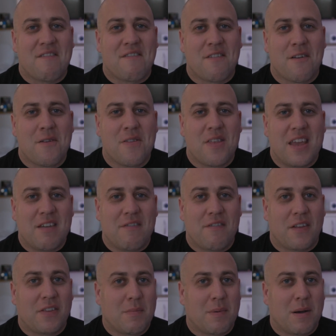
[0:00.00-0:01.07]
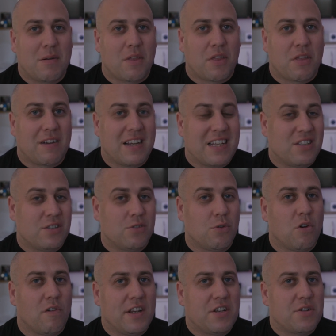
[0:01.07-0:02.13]
through the Thunderbolt 3
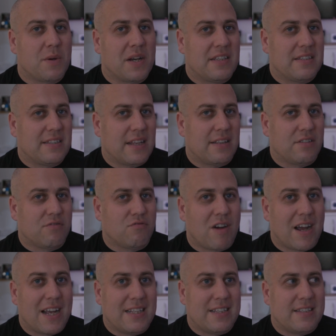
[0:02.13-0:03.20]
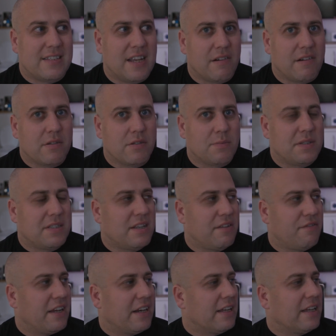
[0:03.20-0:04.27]
storage when it's set to RAID 0
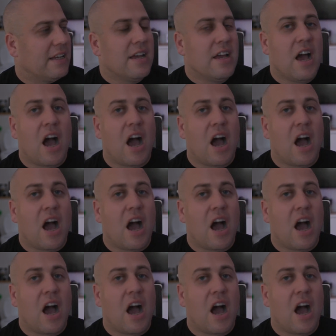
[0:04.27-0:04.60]
specifically.